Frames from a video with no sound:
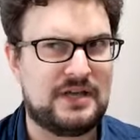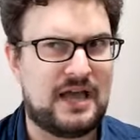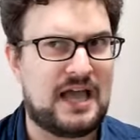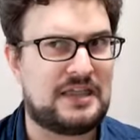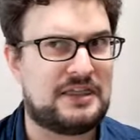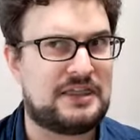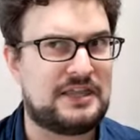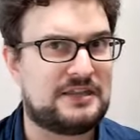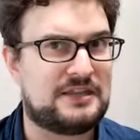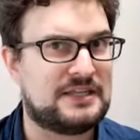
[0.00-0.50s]
I
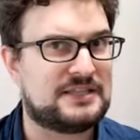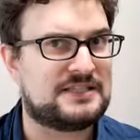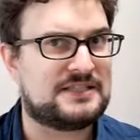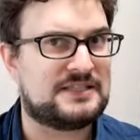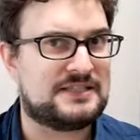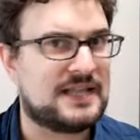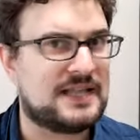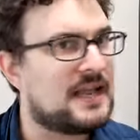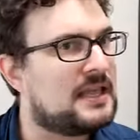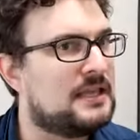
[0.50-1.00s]
think, the
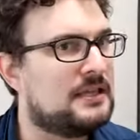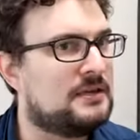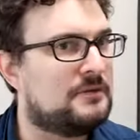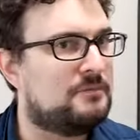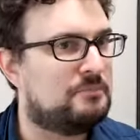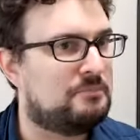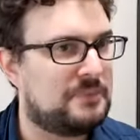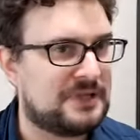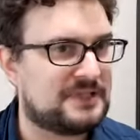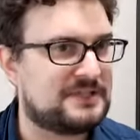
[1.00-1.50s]

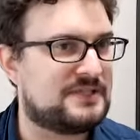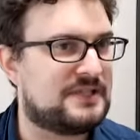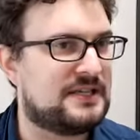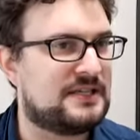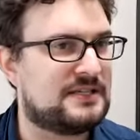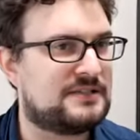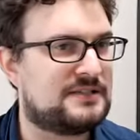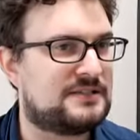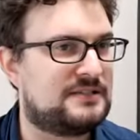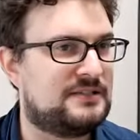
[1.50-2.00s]
second
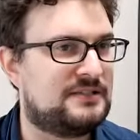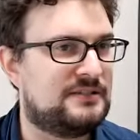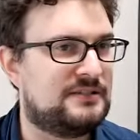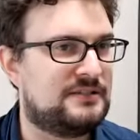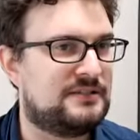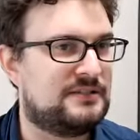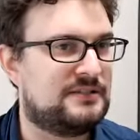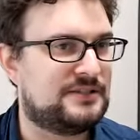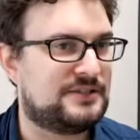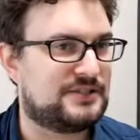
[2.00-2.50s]
busiest
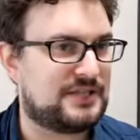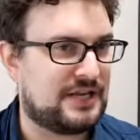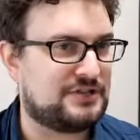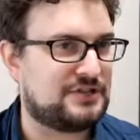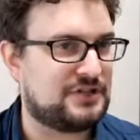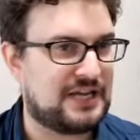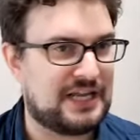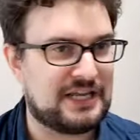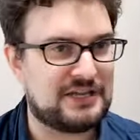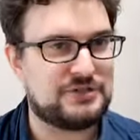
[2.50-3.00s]

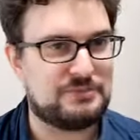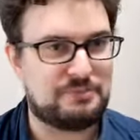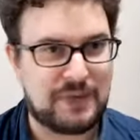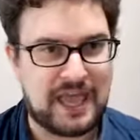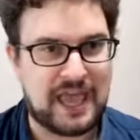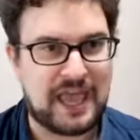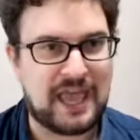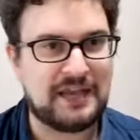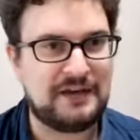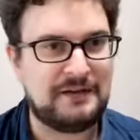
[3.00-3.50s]
station in
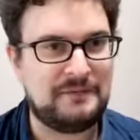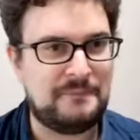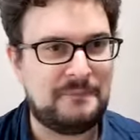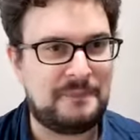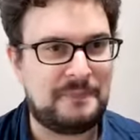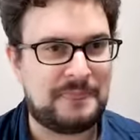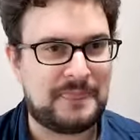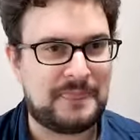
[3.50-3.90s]
Japan, and